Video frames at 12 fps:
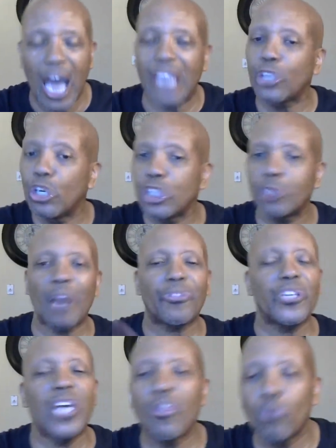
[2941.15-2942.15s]
I told you
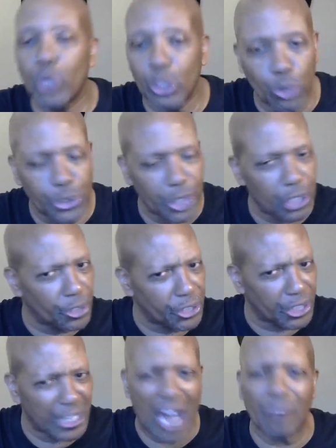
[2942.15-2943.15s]
about the other one who was in
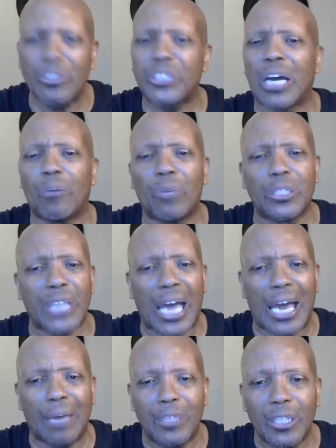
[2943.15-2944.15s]
Christian outreach at one
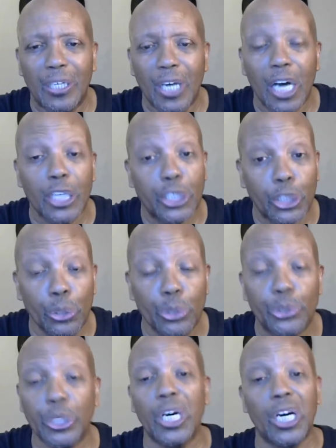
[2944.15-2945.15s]
time,
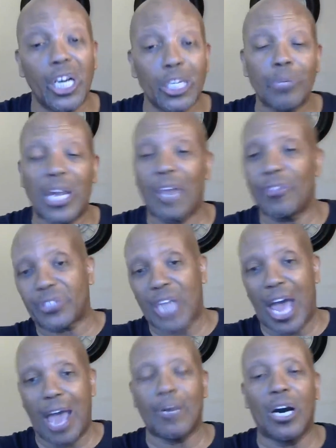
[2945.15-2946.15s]
accused her husband at the
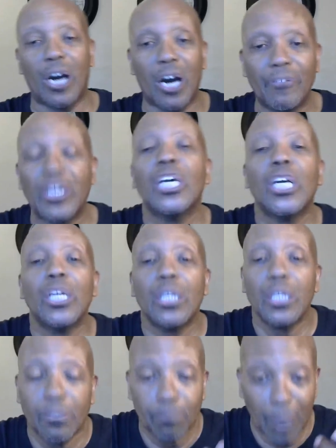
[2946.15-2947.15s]
time of
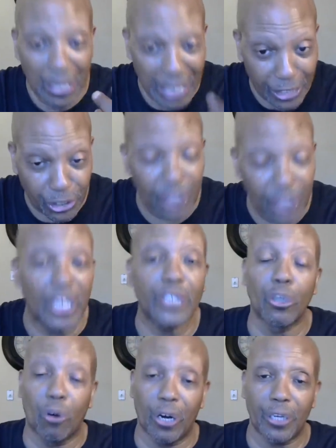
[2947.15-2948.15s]
molesting
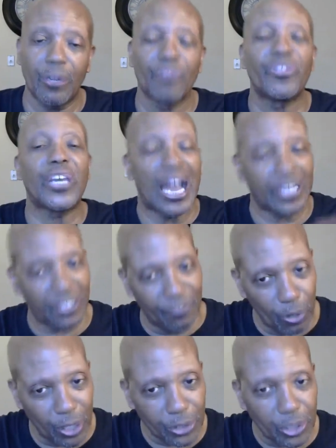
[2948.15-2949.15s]
their daughter. They got
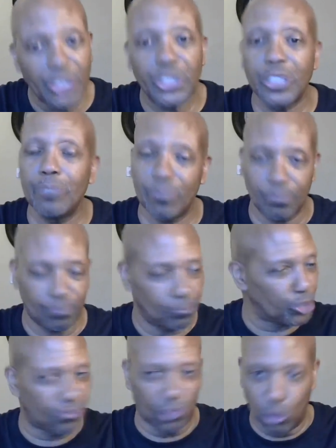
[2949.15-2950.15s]
divorced. She
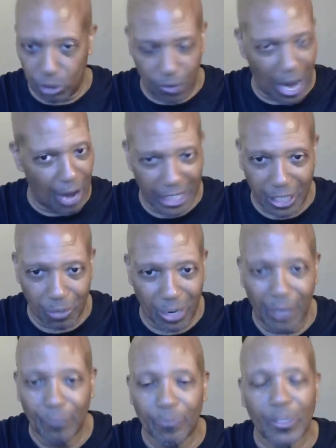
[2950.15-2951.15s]
was fooling around
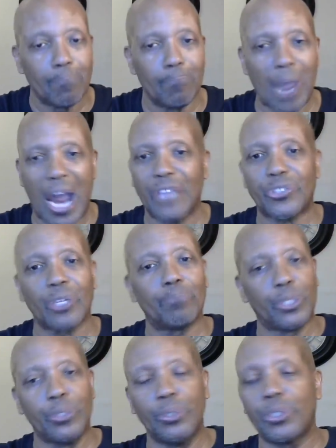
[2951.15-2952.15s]
anyway, married
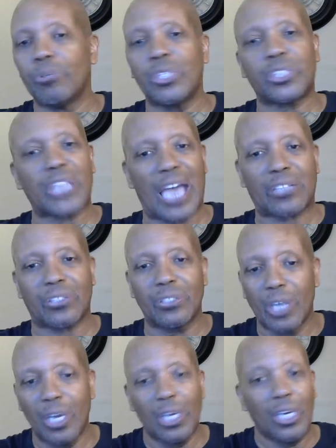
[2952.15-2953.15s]
some dude doing
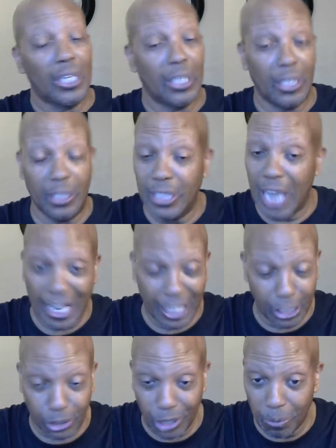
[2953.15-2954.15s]
taxes. He got
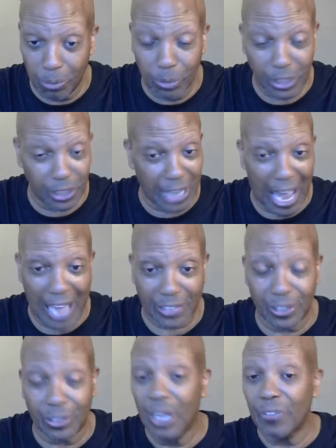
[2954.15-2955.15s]
in trouble with the
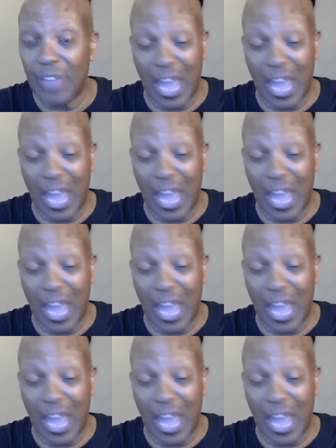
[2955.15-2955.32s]
taxes.